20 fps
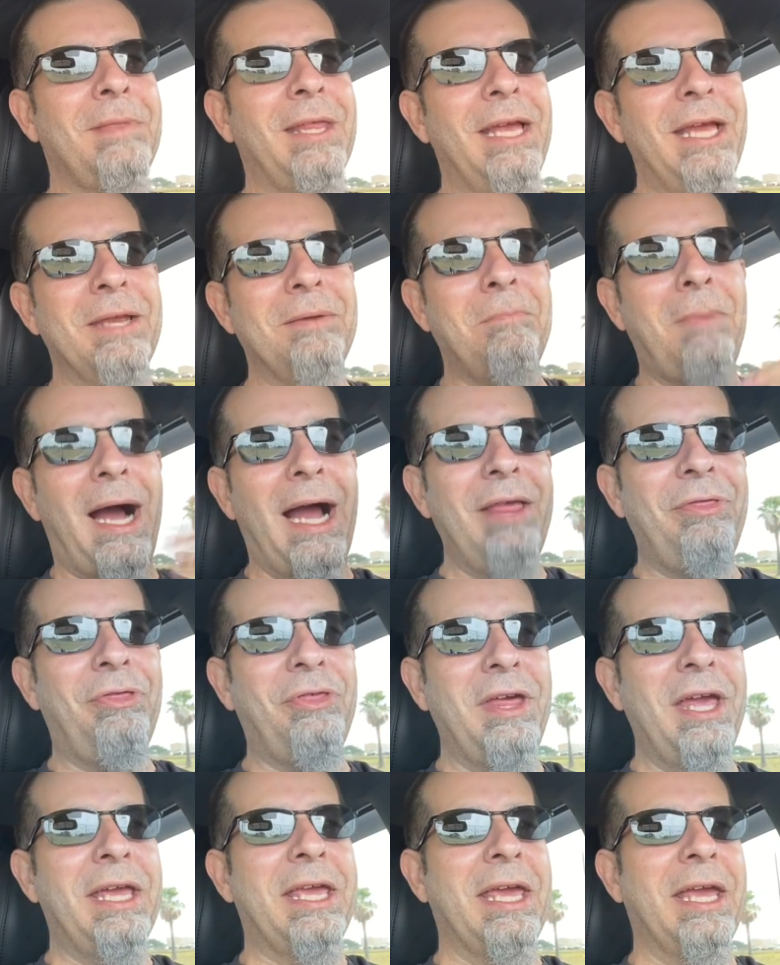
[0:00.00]
in my
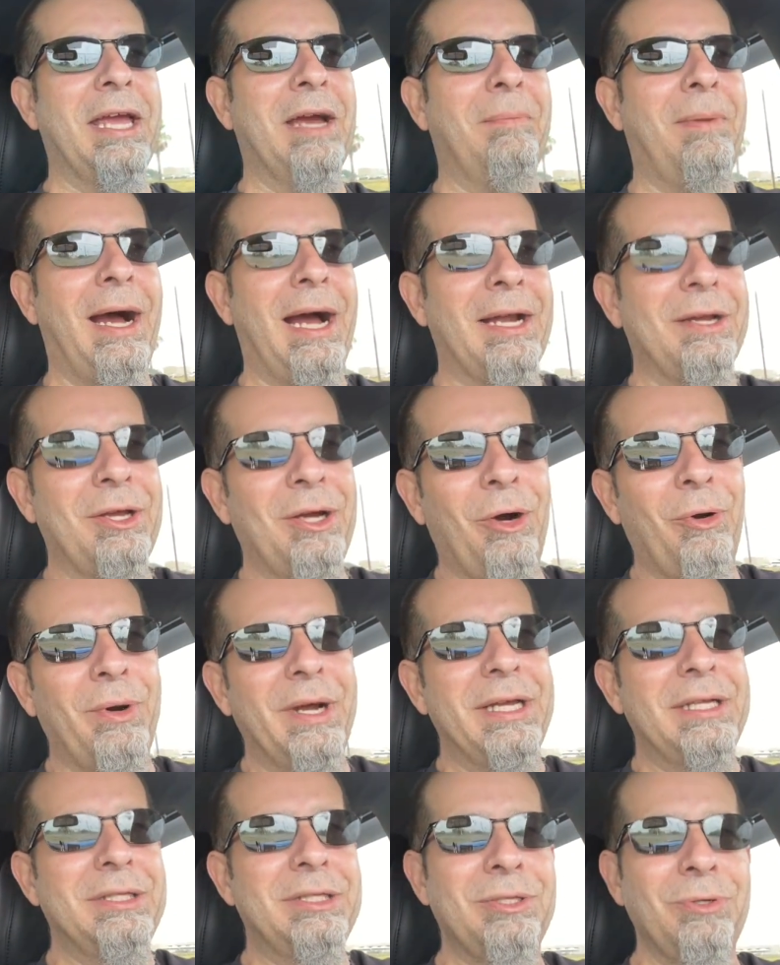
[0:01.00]
thinking about
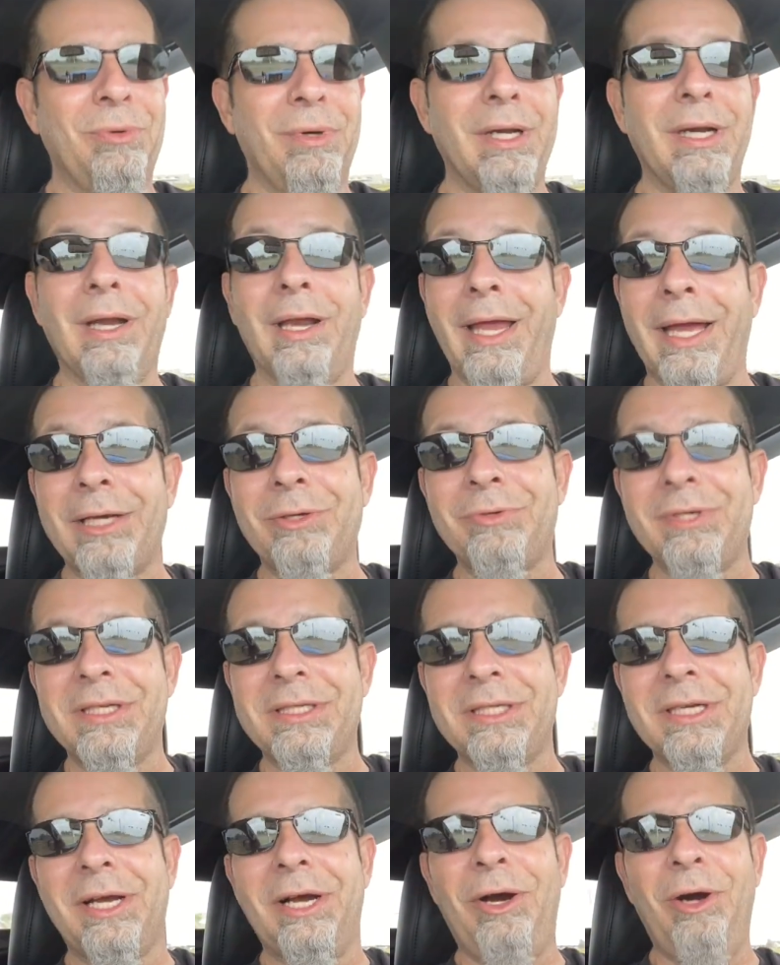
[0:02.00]
going to an electric
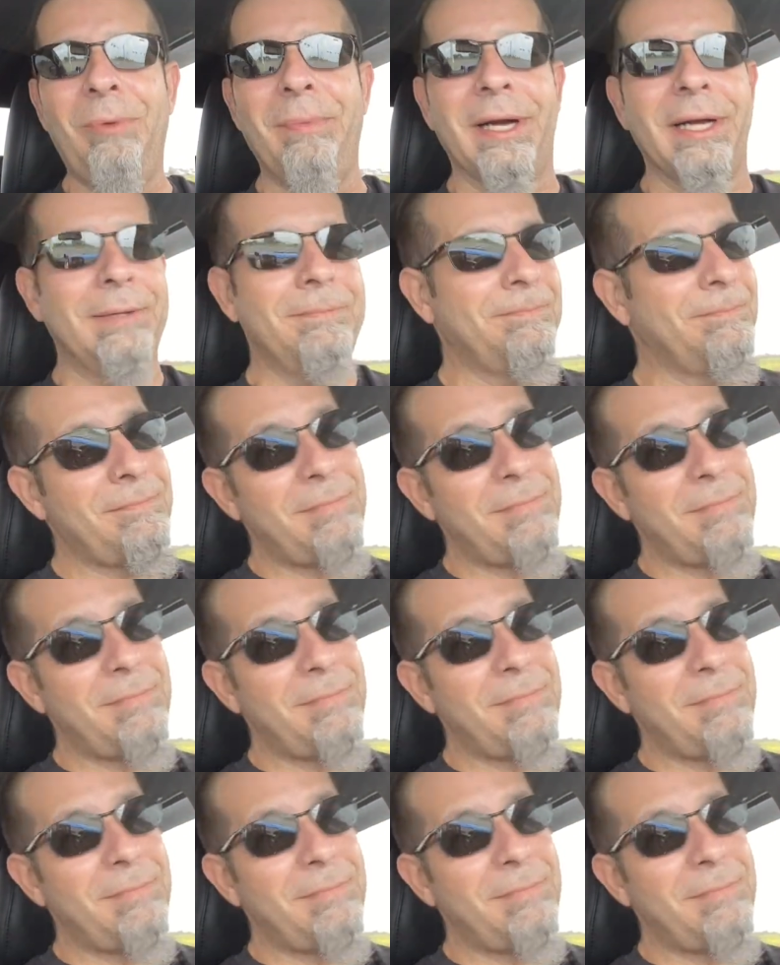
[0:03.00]
Tacoma.